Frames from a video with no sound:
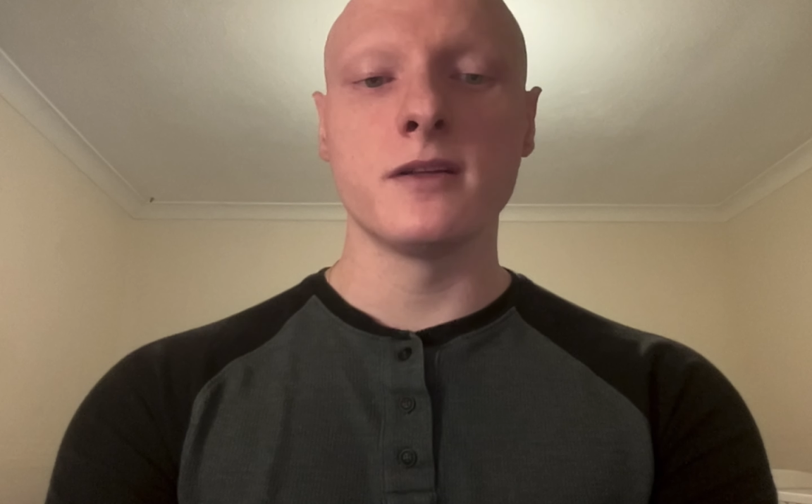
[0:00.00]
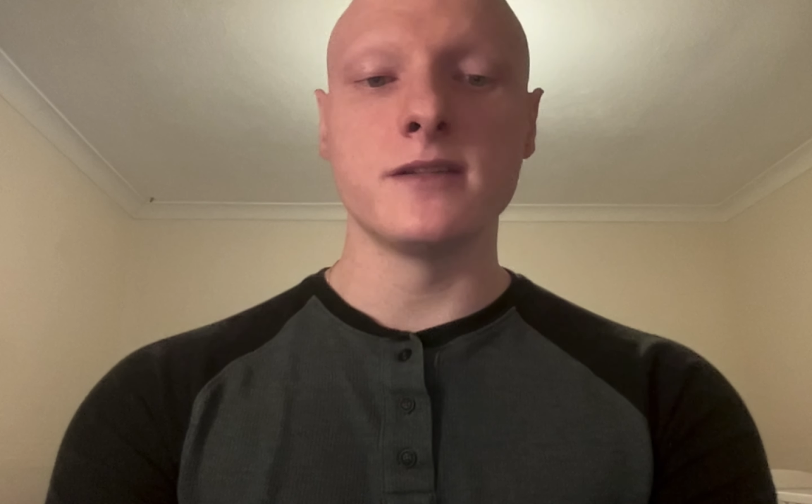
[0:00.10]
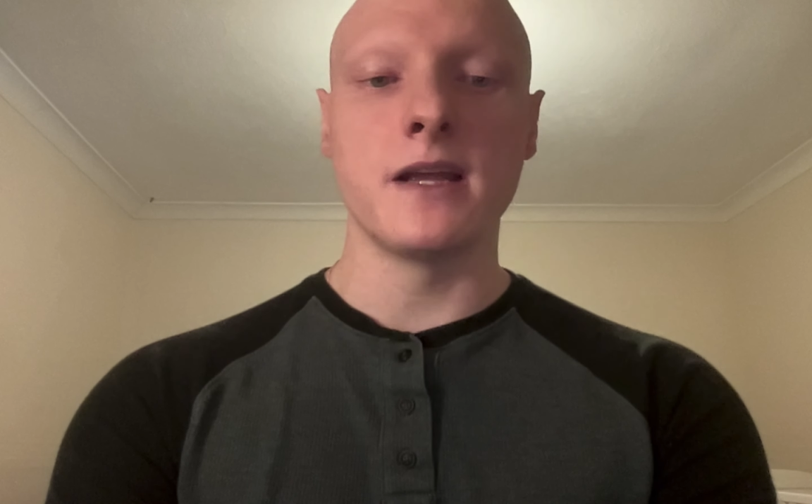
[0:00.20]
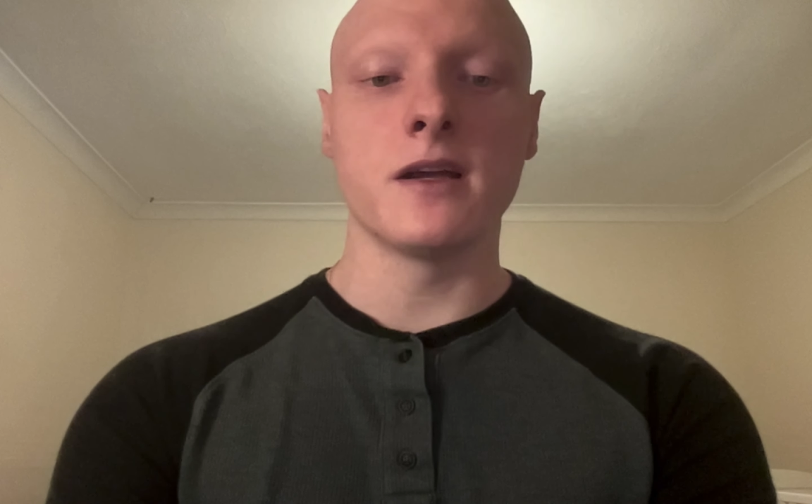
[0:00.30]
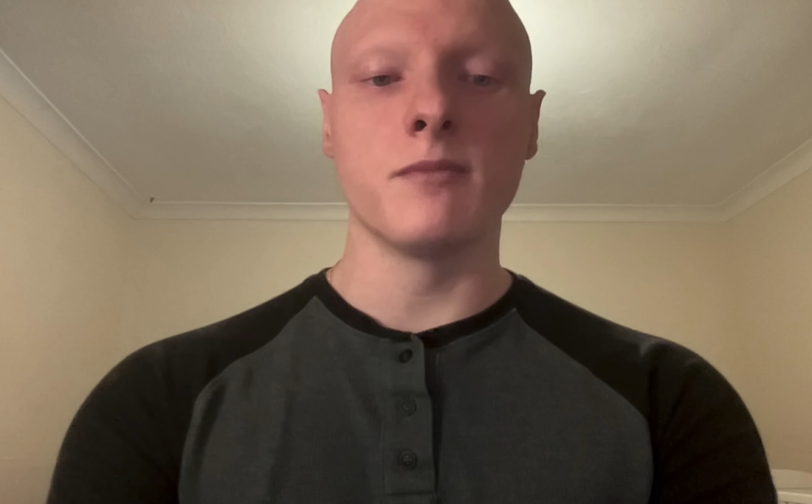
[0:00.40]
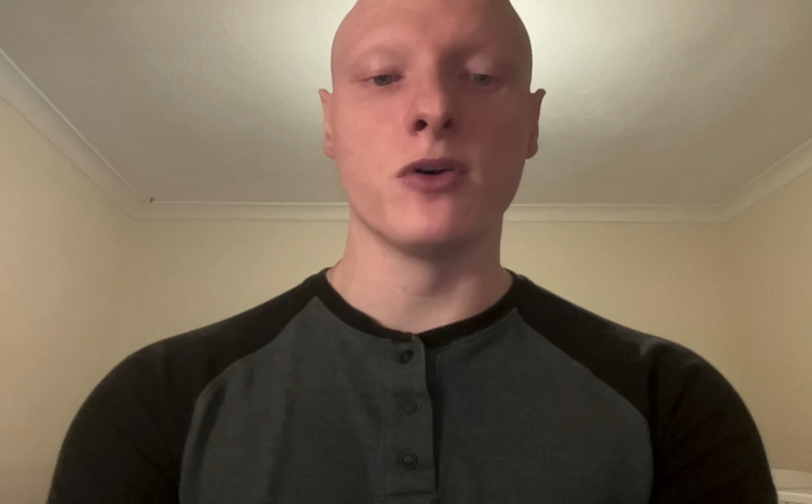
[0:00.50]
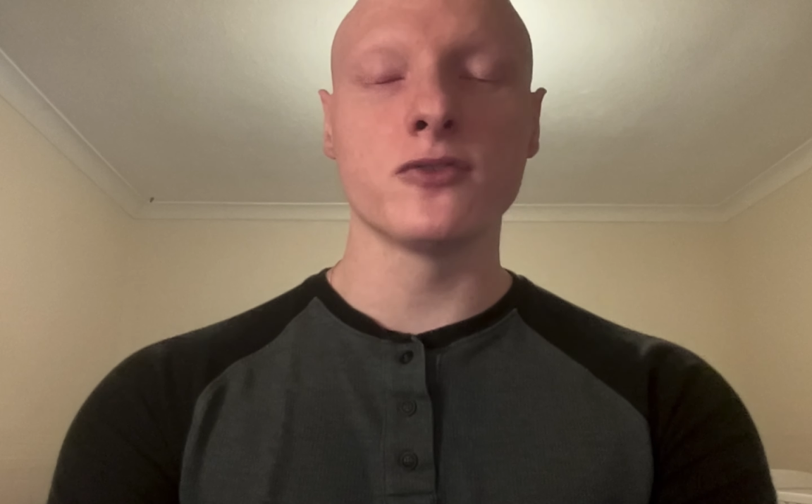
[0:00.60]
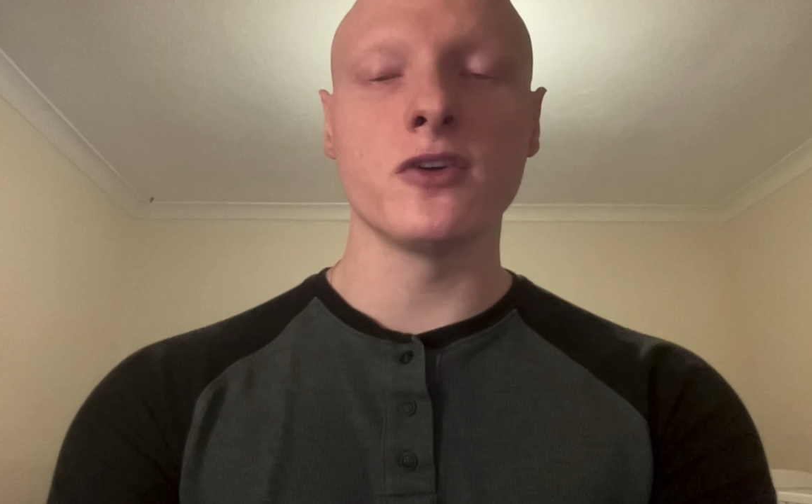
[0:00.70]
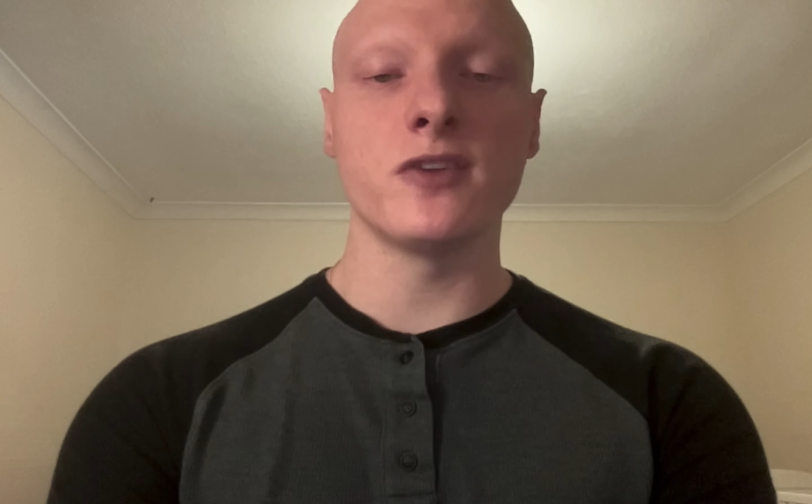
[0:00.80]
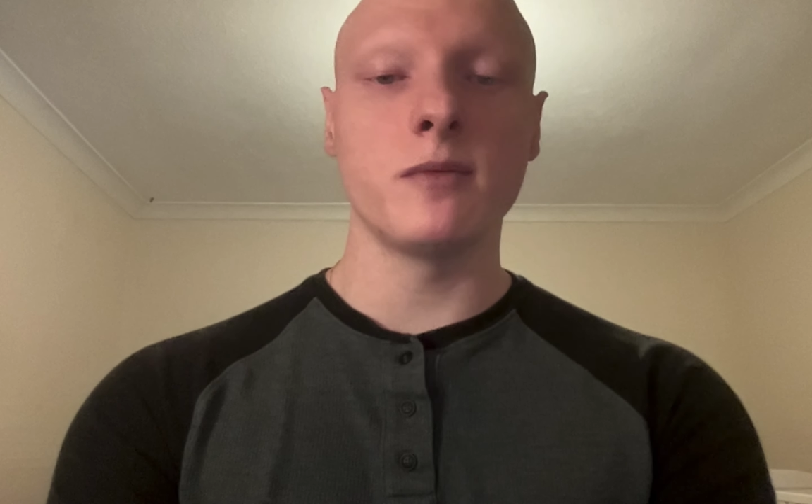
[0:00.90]
containing a
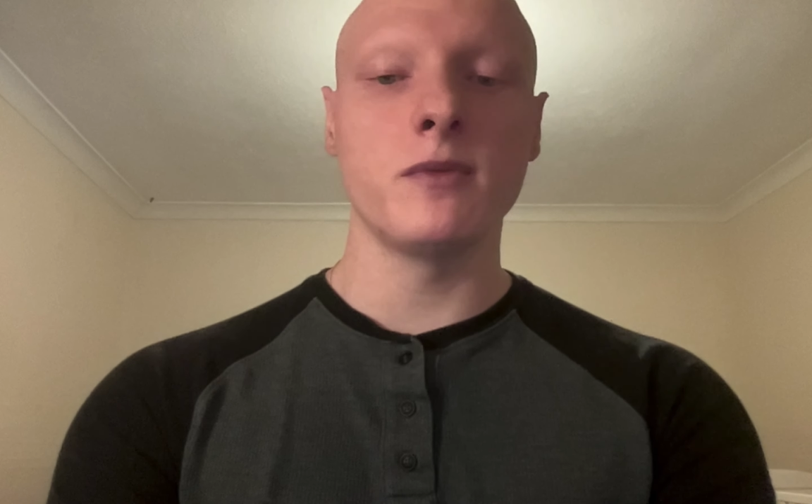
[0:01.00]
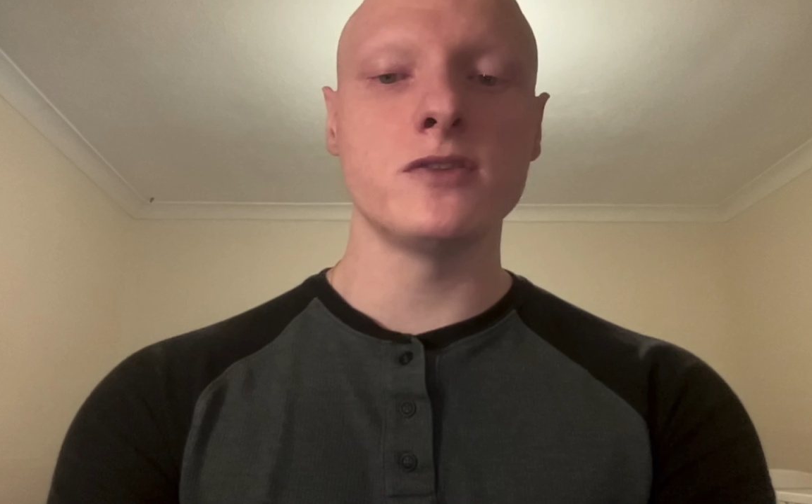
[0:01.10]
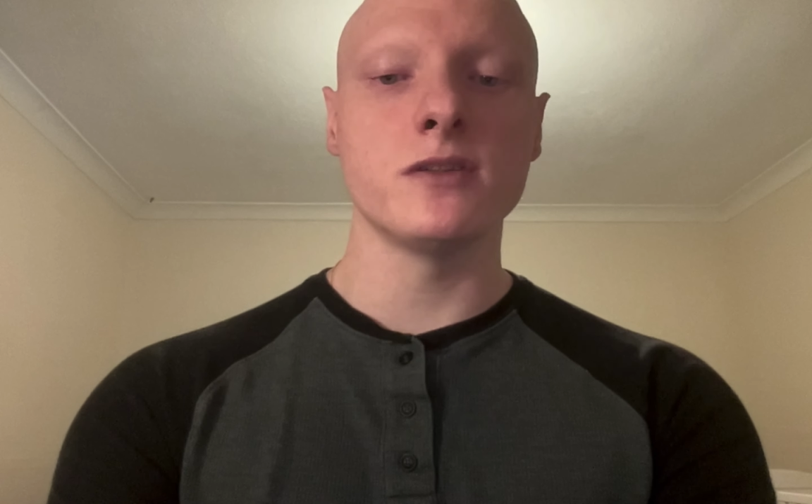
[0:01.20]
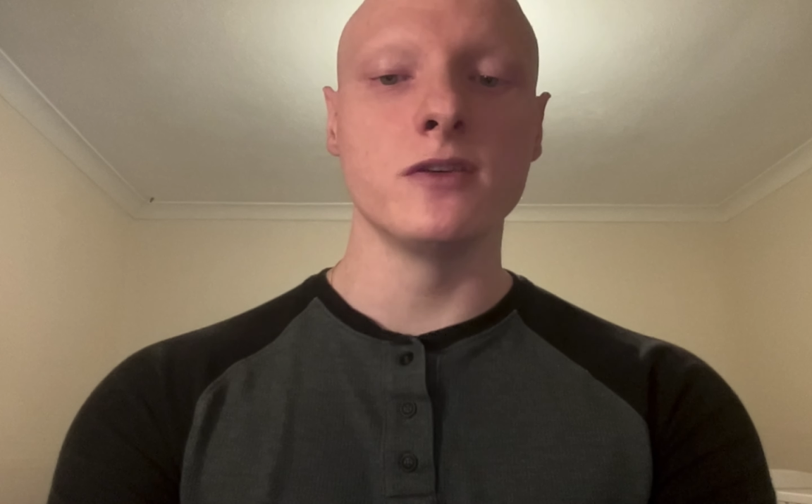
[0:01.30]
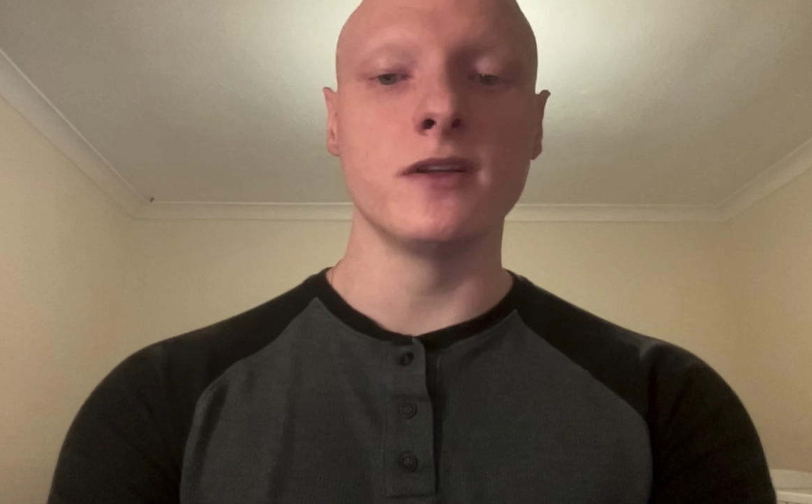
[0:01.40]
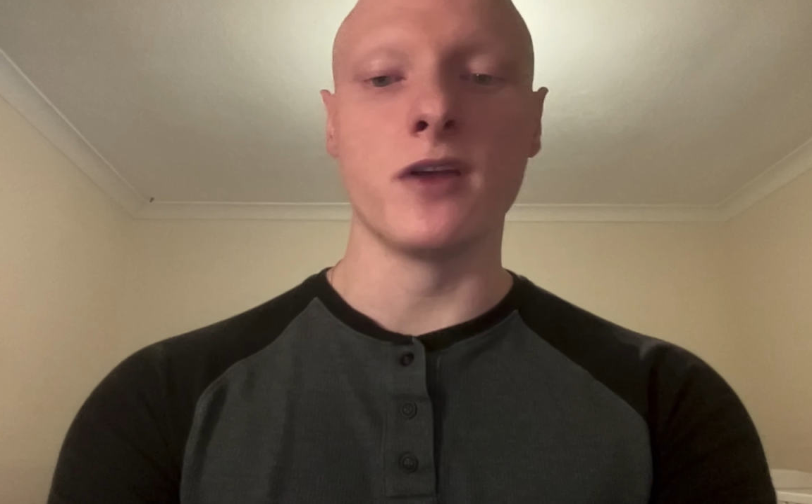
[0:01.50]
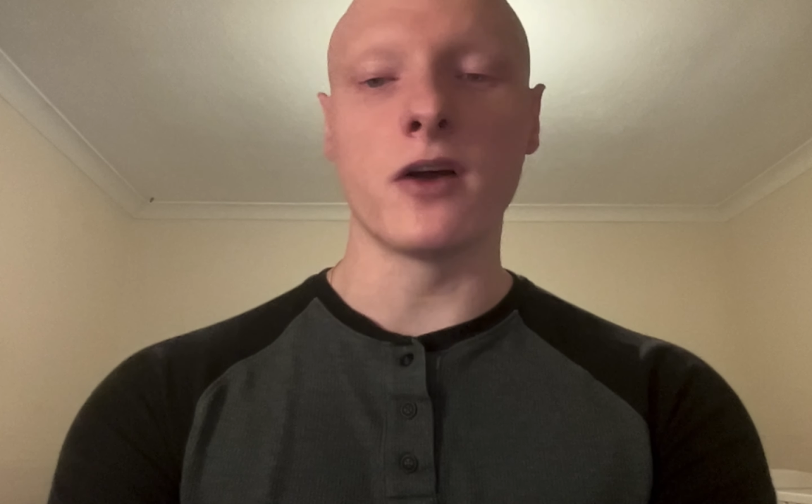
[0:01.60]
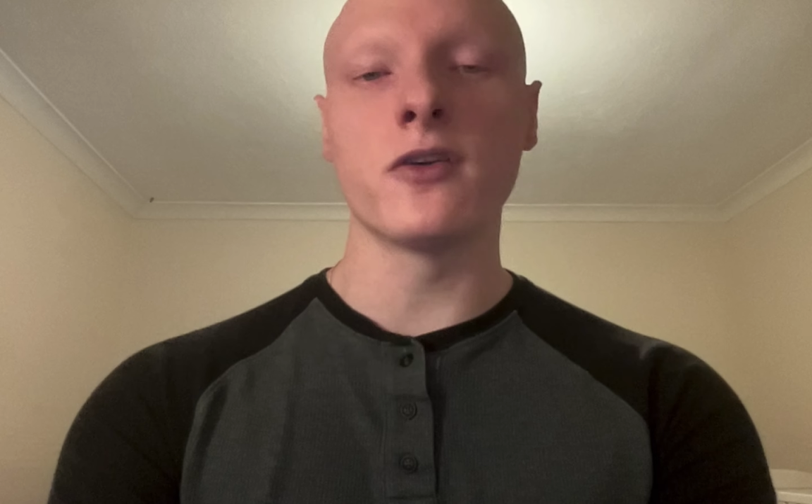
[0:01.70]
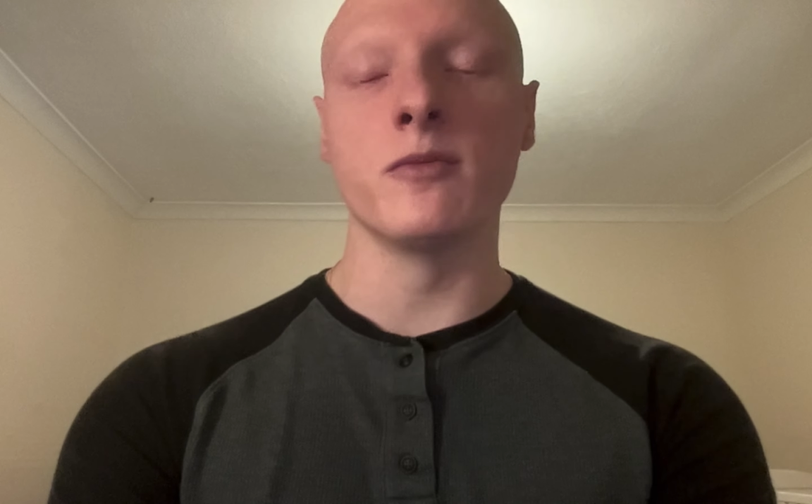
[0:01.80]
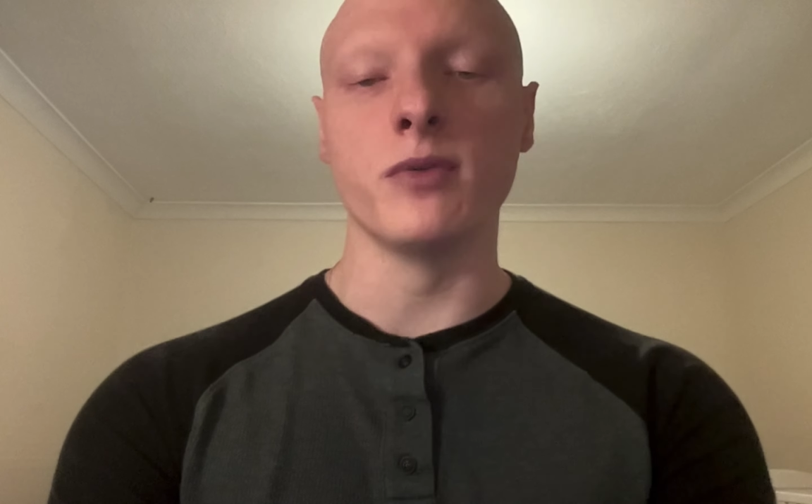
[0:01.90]
Postgres image using
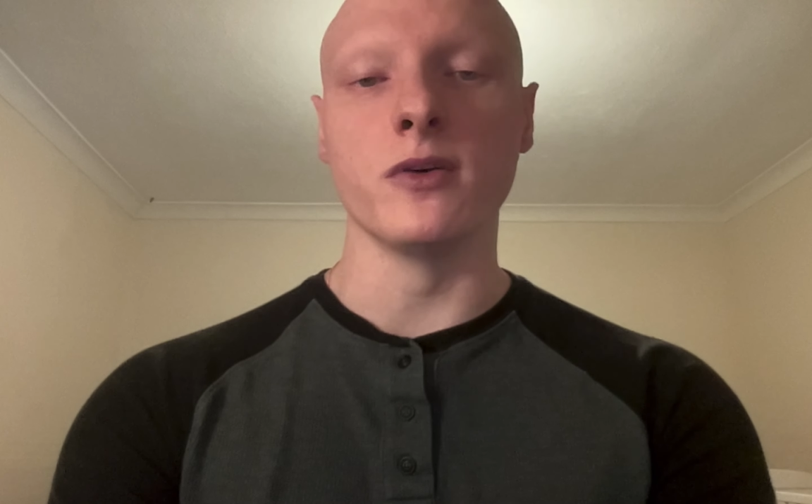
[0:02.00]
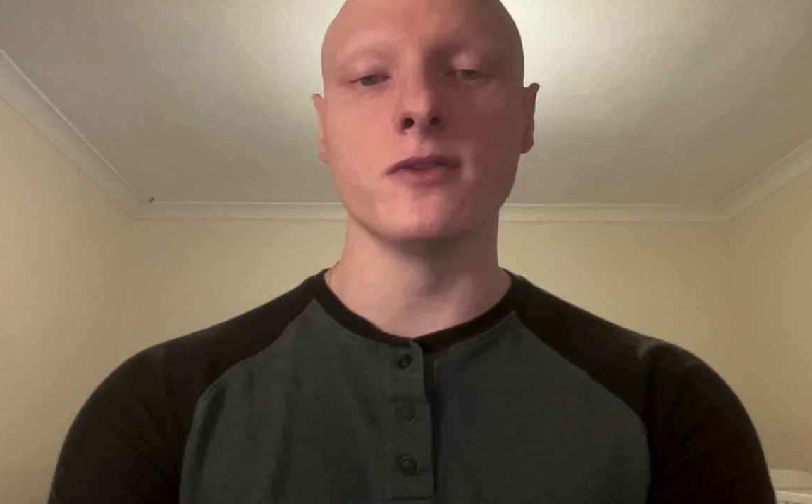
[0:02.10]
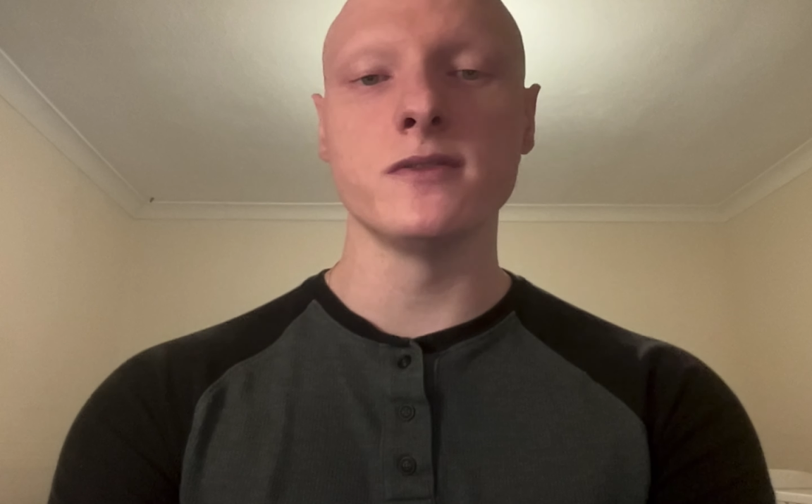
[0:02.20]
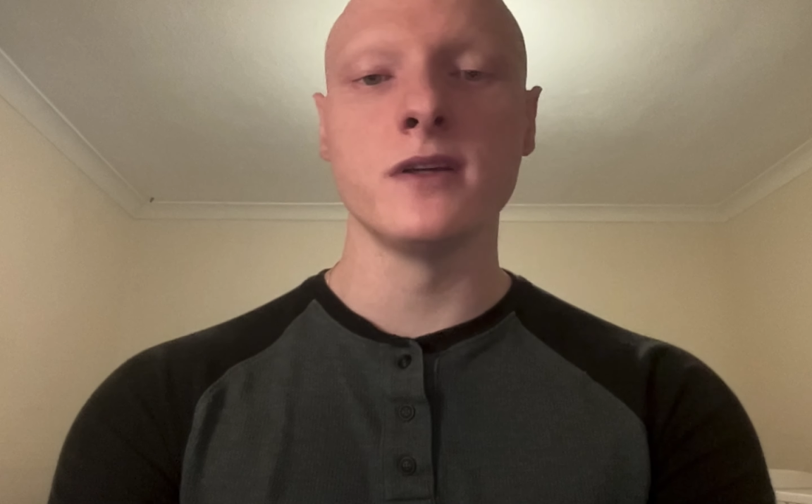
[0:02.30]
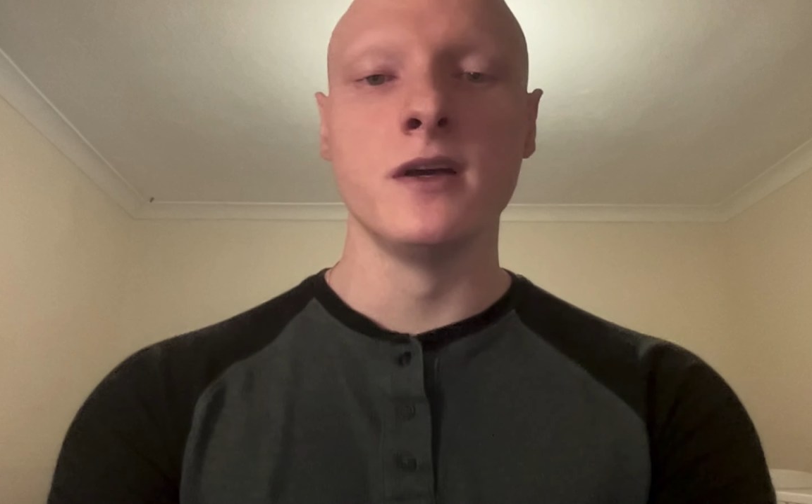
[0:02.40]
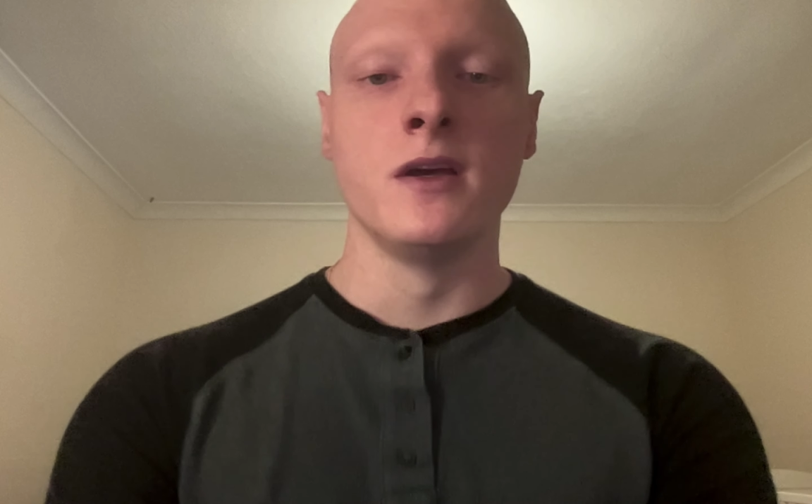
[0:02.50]
Docker Compose